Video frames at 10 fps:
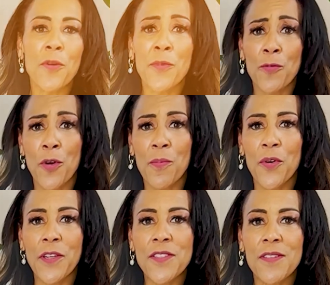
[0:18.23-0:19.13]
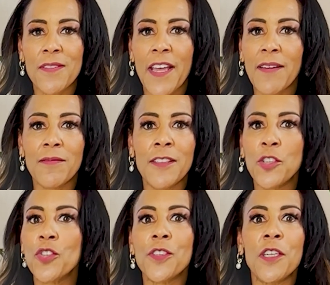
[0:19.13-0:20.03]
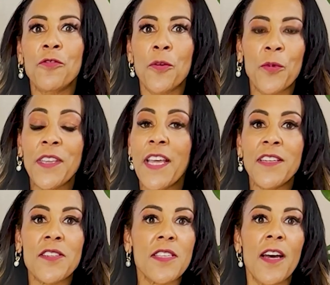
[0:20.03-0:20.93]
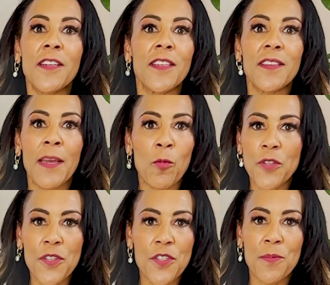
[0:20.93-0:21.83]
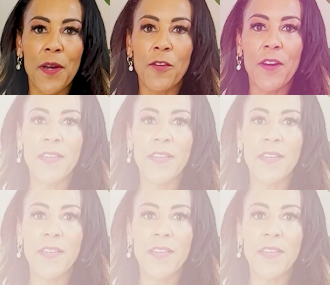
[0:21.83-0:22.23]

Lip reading: the wrong point, like literally from when they decided that they wanted to migrate.